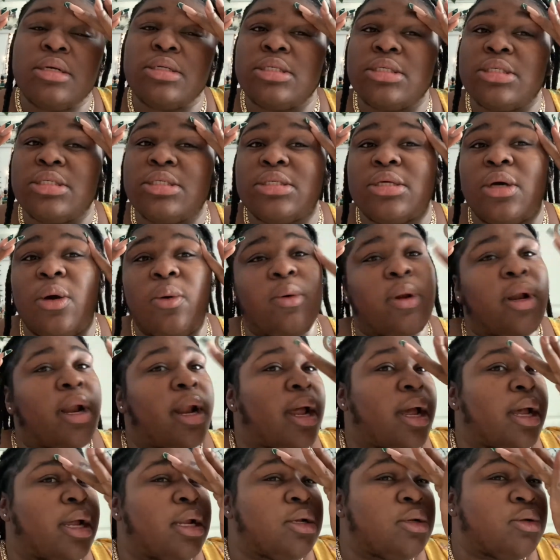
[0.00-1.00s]
just so when
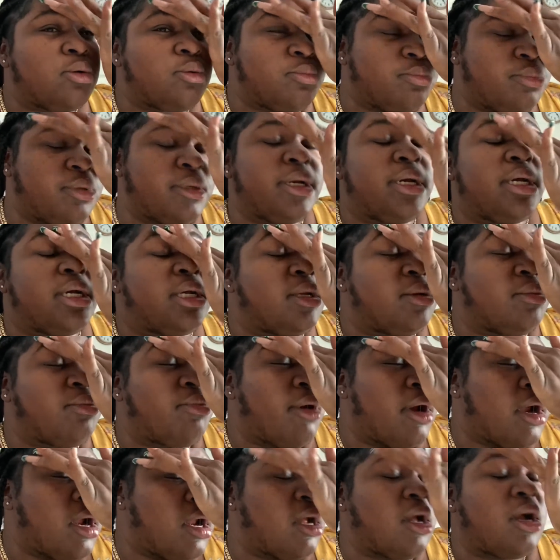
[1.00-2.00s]
I do put any
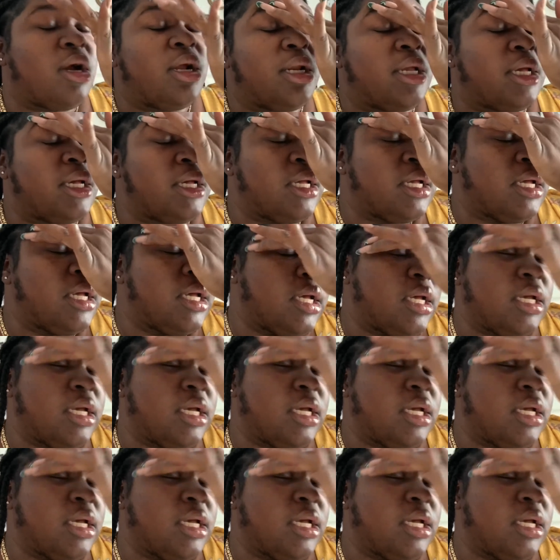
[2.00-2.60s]
product on it,